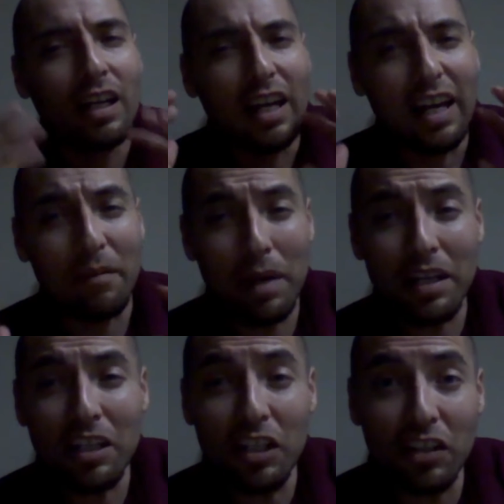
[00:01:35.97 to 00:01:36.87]
And
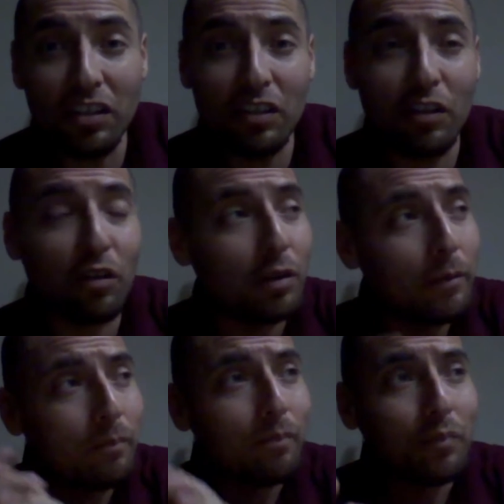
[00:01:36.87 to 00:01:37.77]
many years ago,
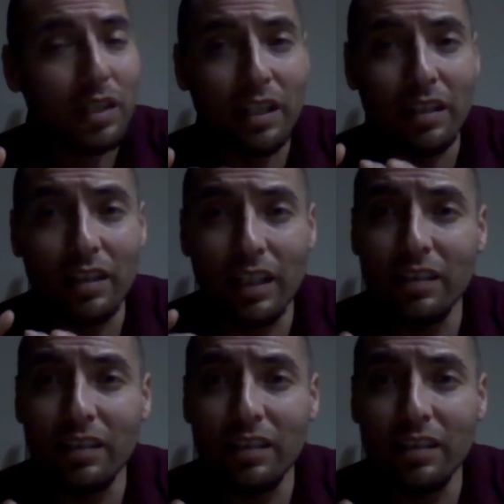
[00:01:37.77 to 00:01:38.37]
they